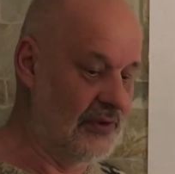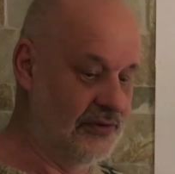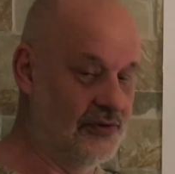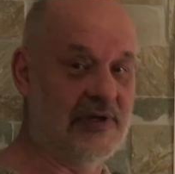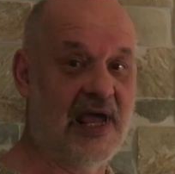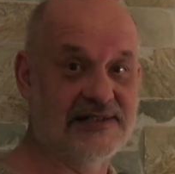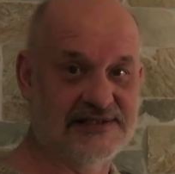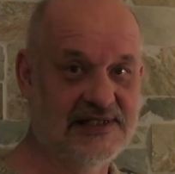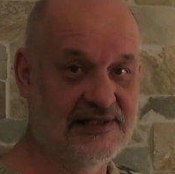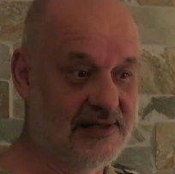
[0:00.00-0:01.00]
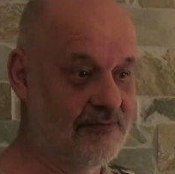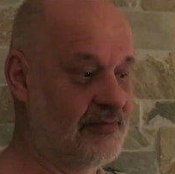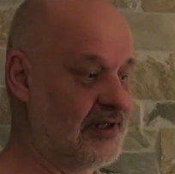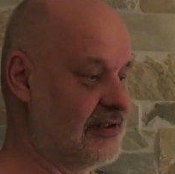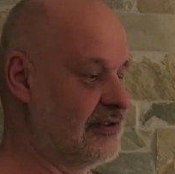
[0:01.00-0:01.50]
You can see
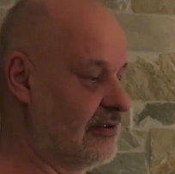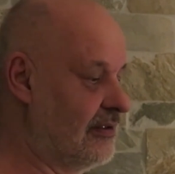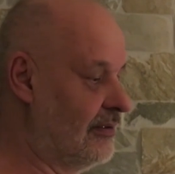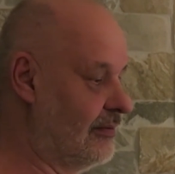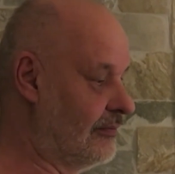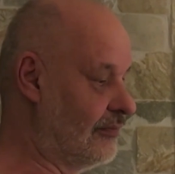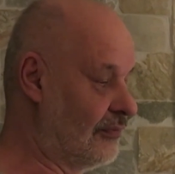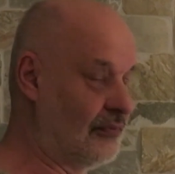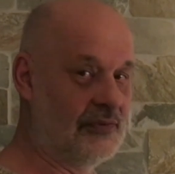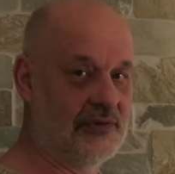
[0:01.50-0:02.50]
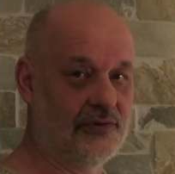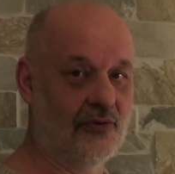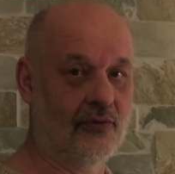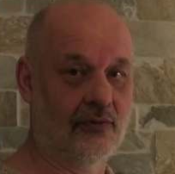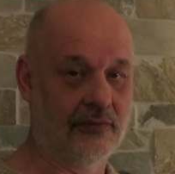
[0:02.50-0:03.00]
them, but
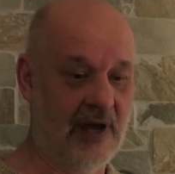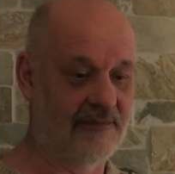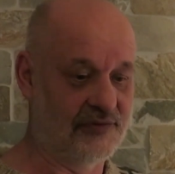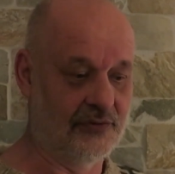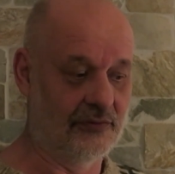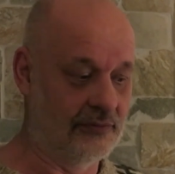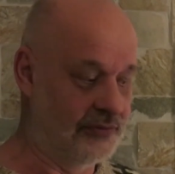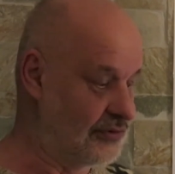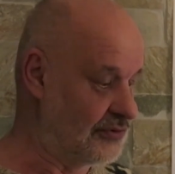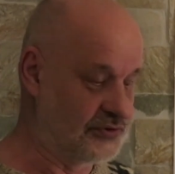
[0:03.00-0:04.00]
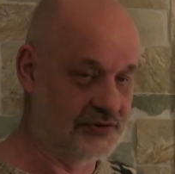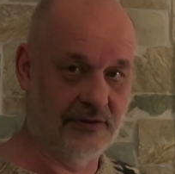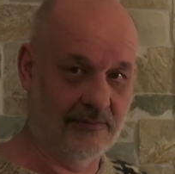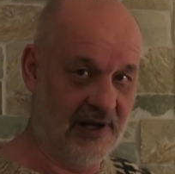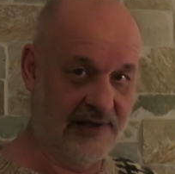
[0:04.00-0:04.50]
you have to use
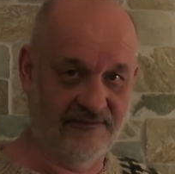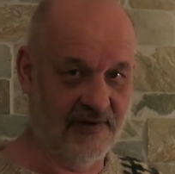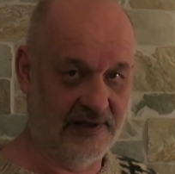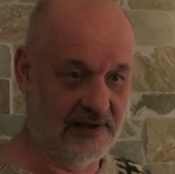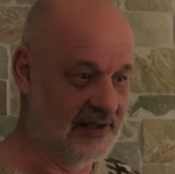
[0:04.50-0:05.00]
magnifying